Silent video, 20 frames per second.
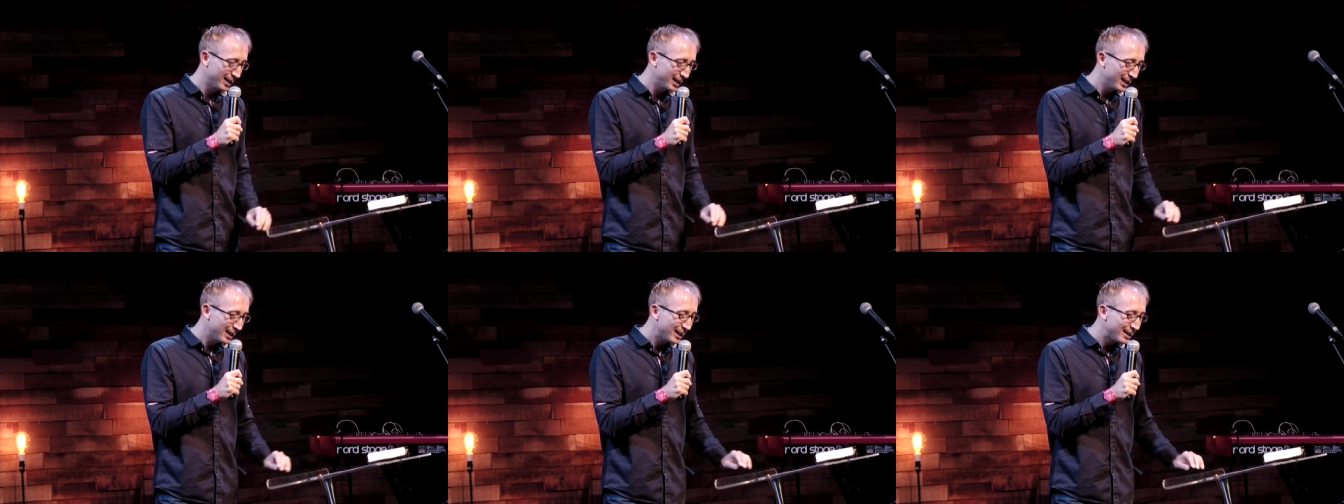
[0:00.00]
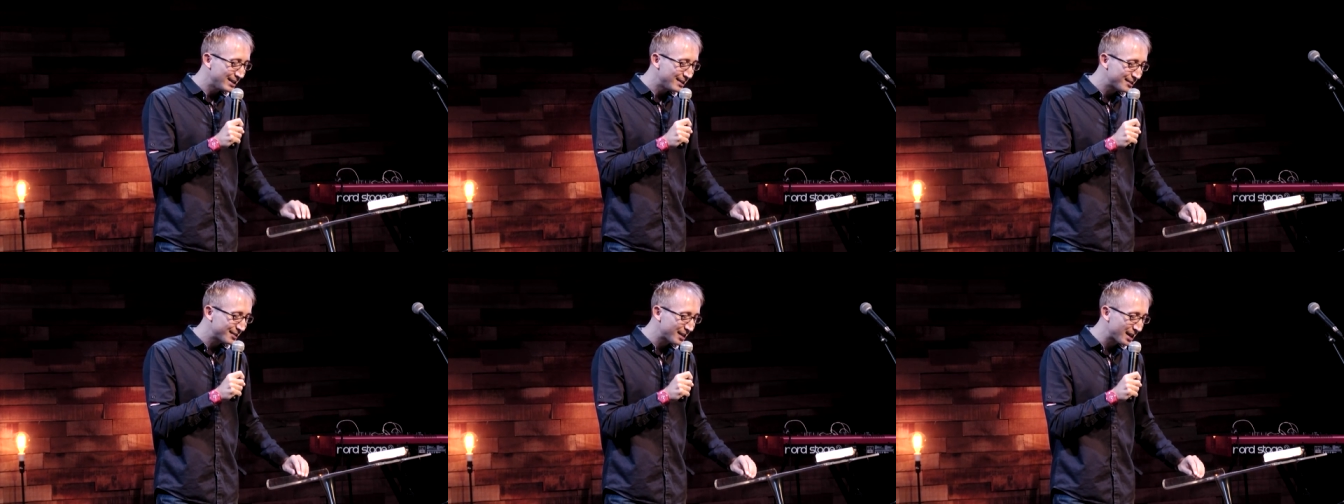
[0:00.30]
He
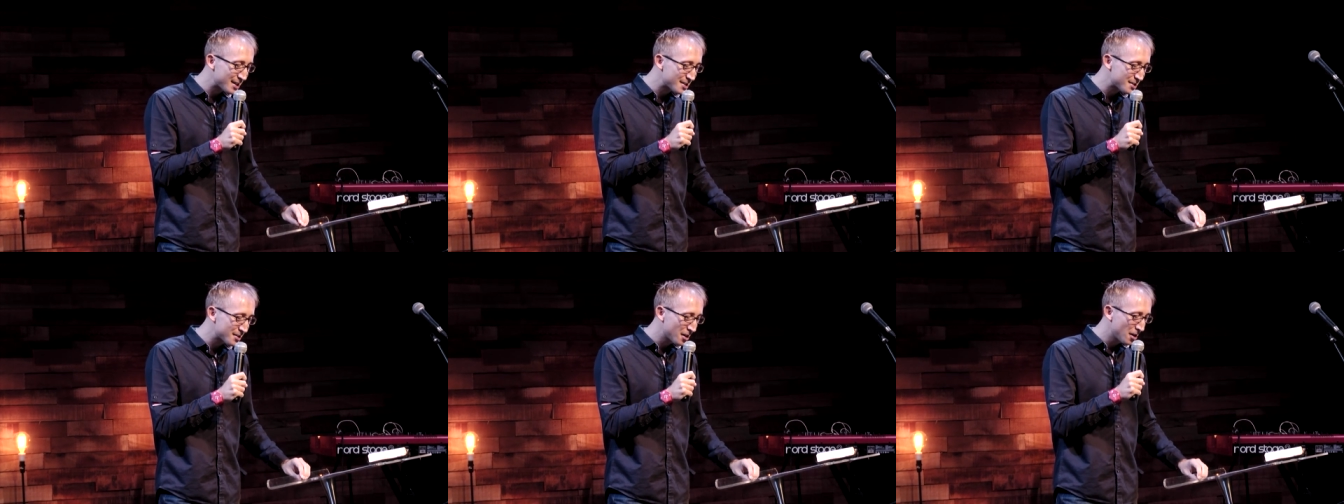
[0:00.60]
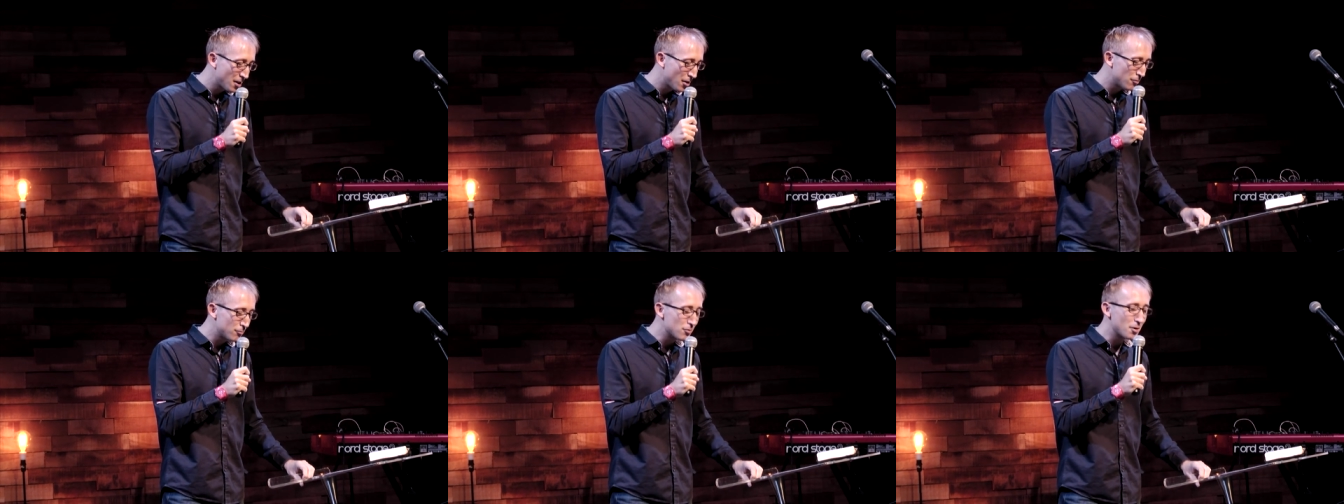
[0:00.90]
says,
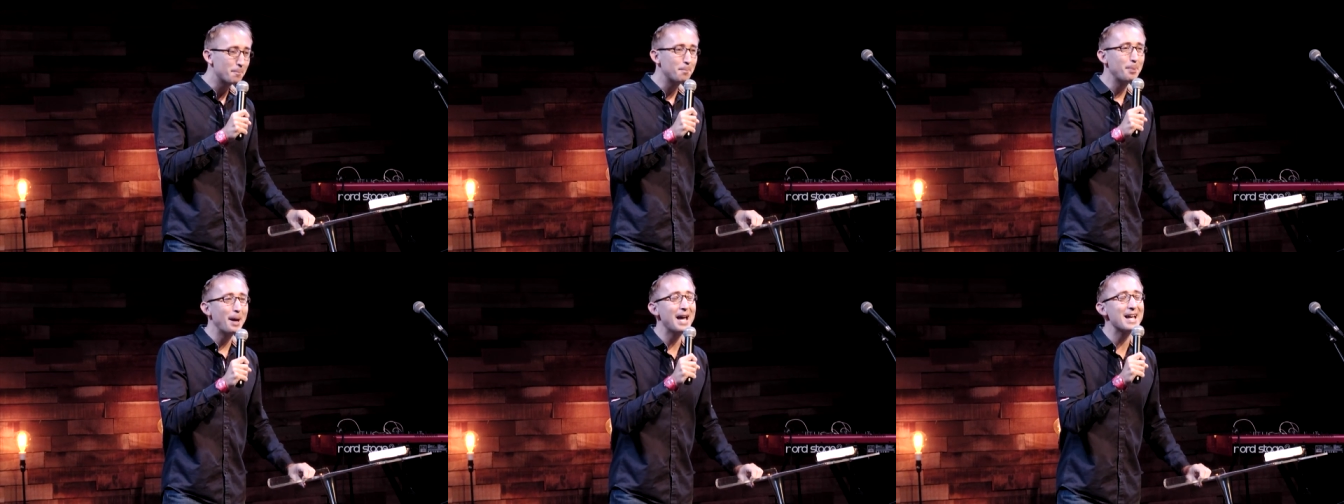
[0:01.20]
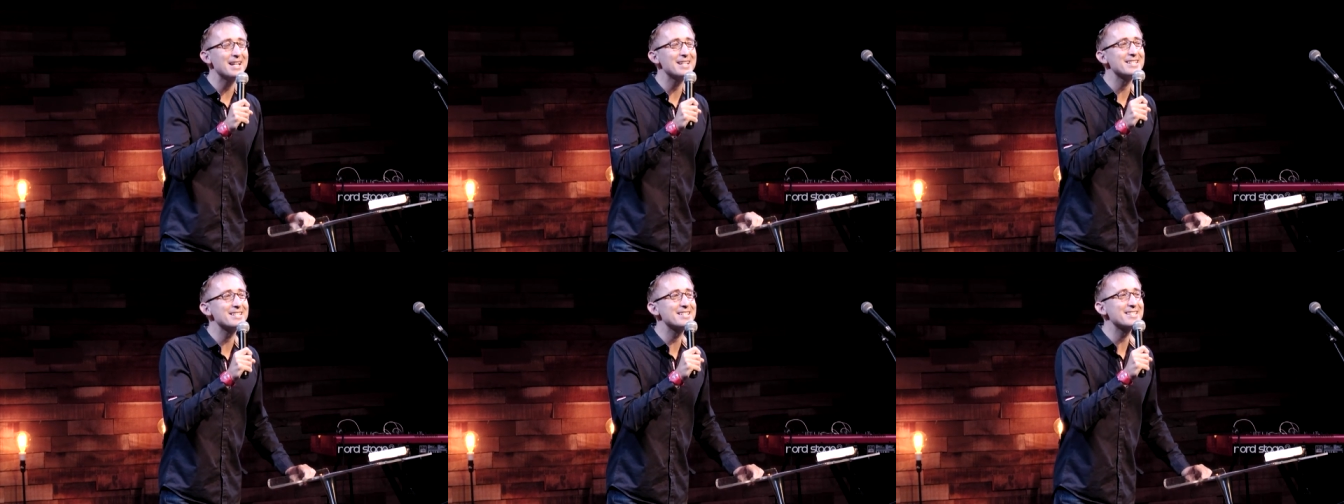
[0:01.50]

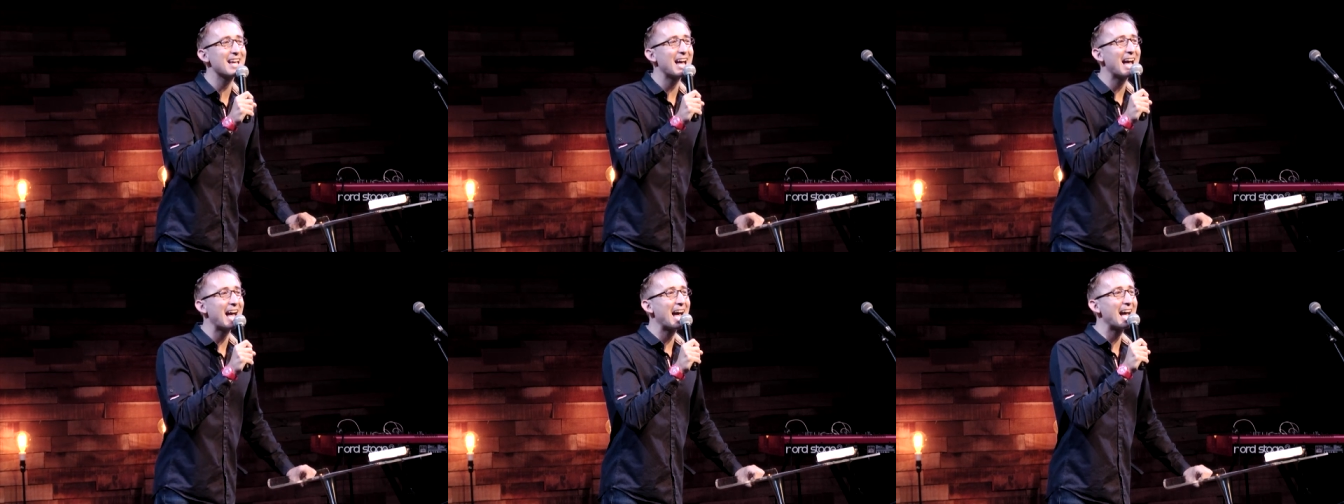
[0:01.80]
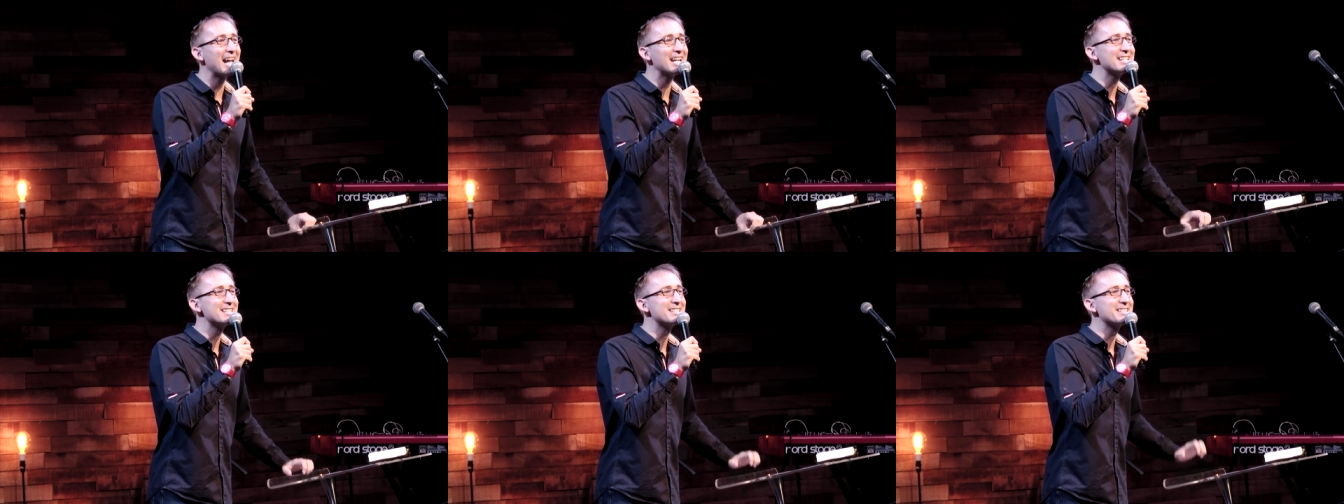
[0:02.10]
"Repent
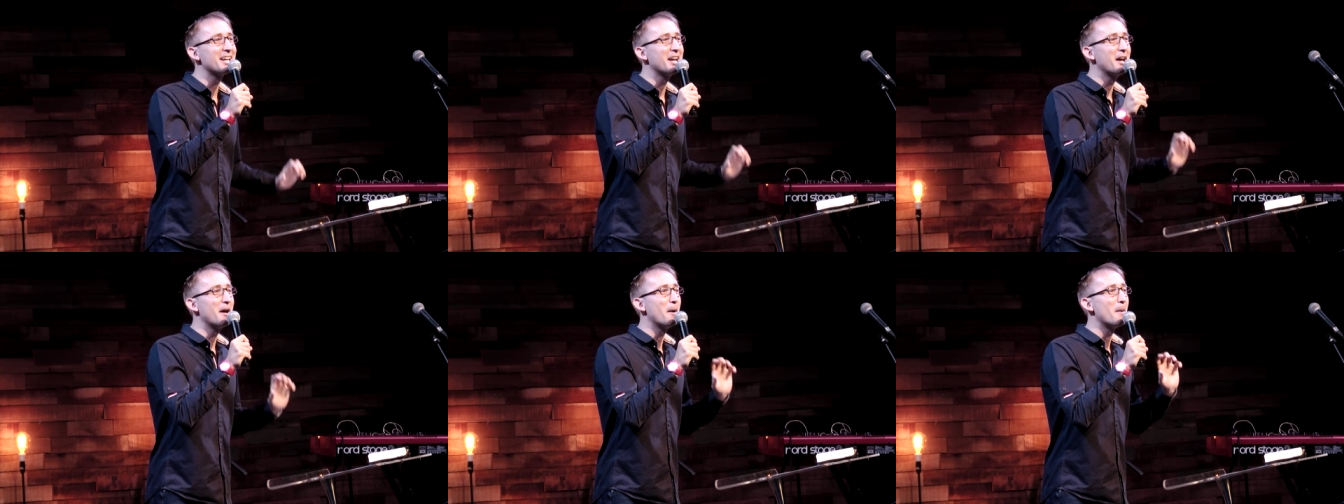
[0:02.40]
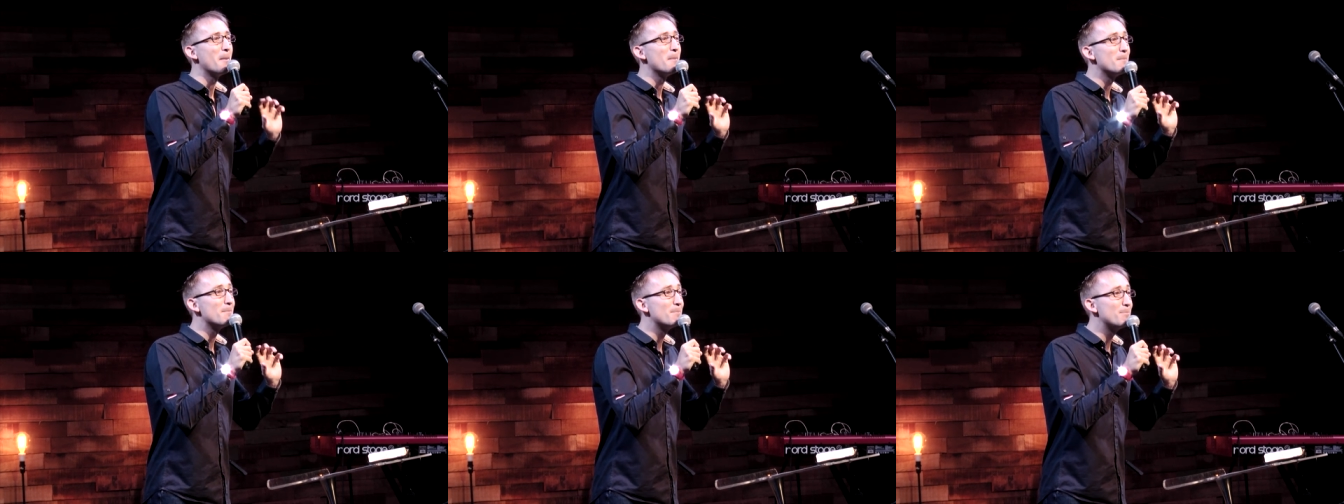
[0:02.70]
and
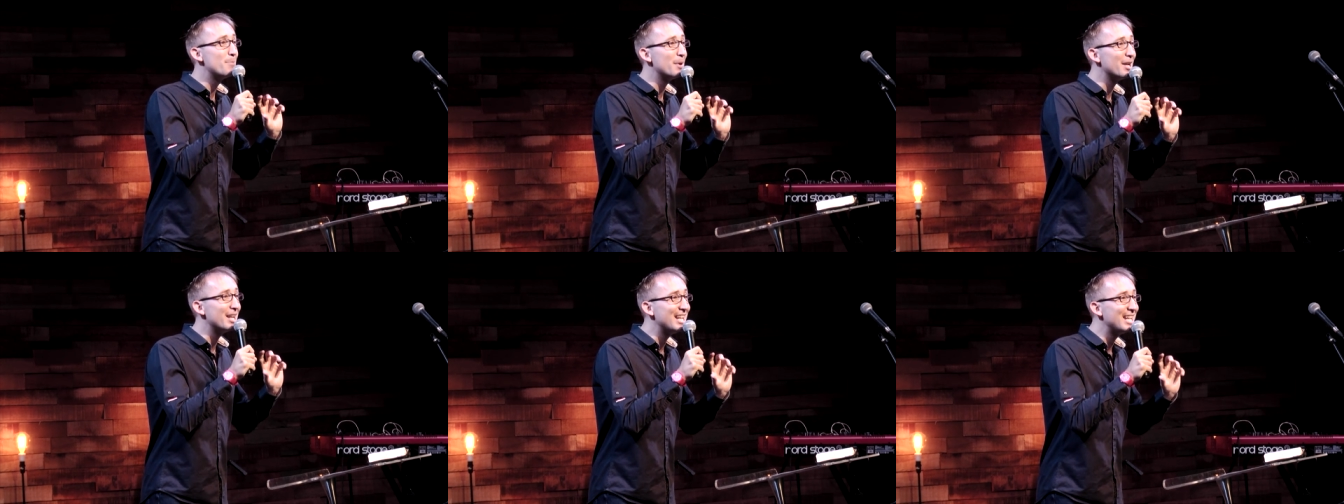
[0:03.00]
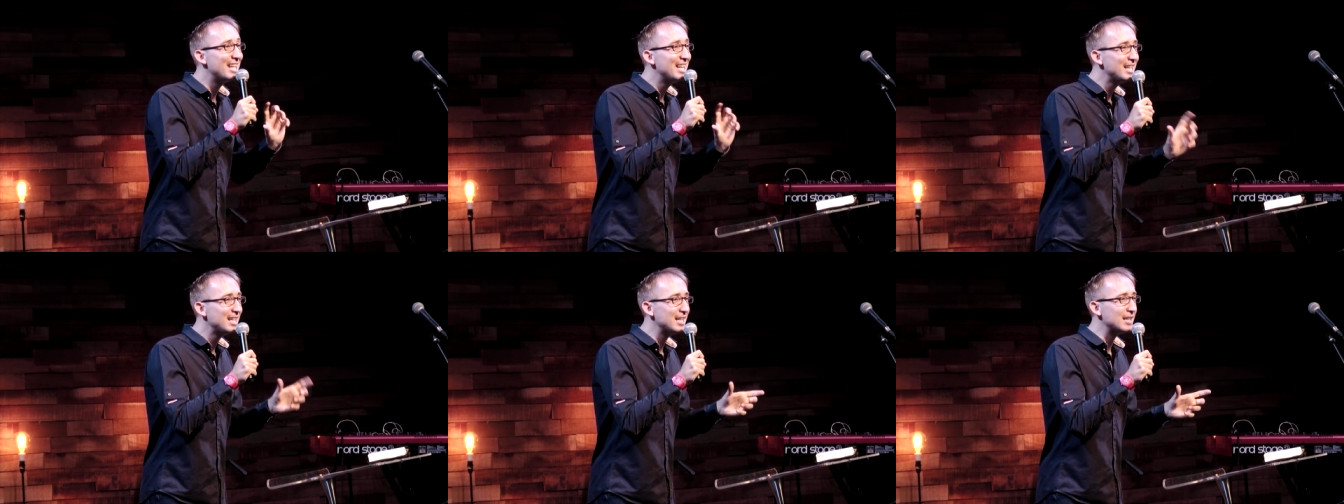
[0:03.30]

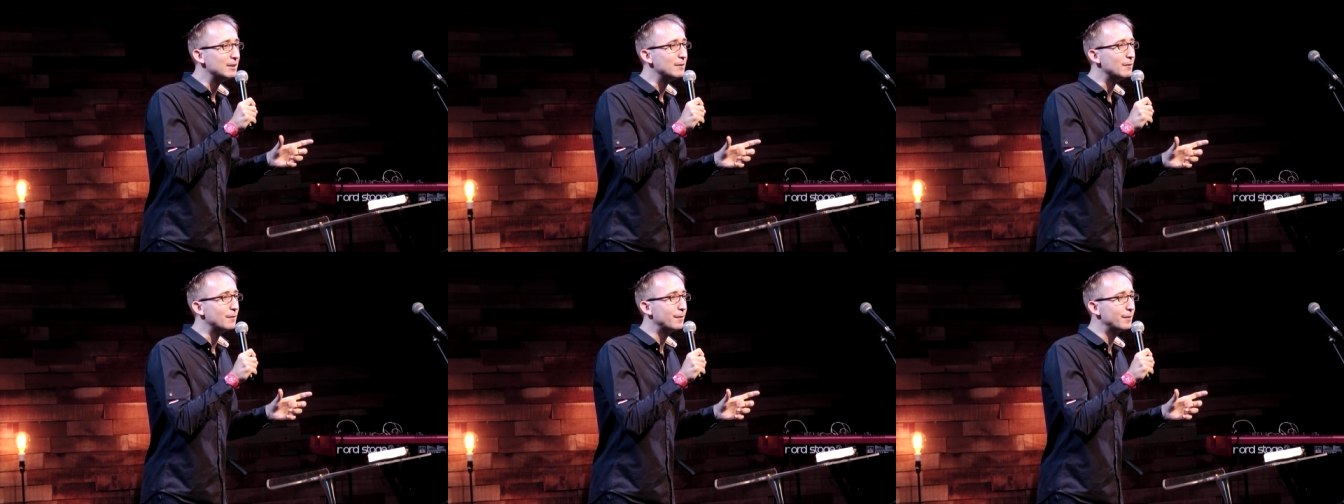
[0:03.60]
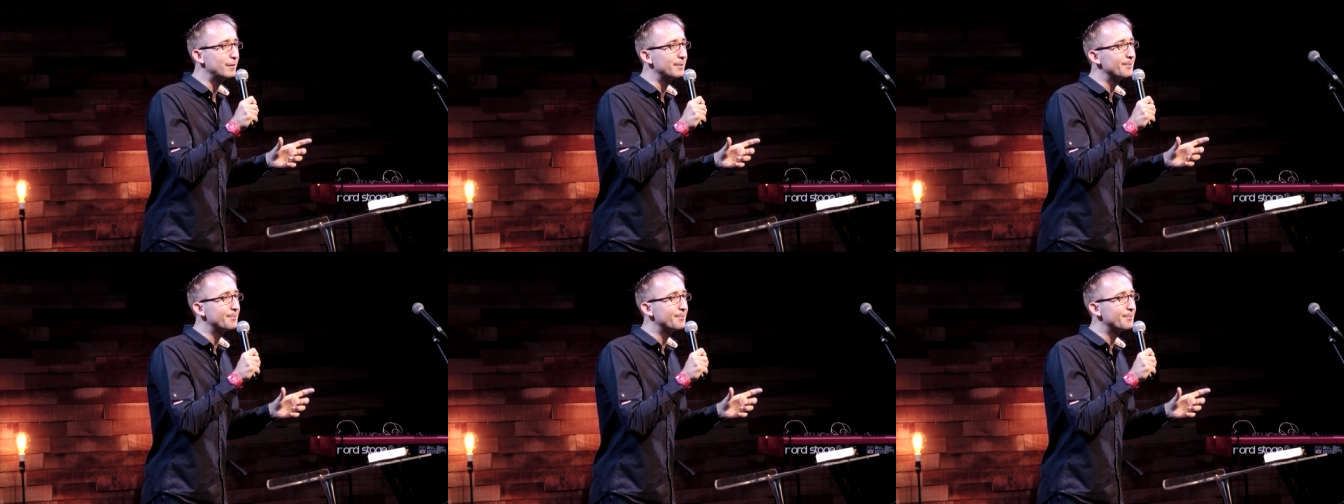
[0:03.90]
believe."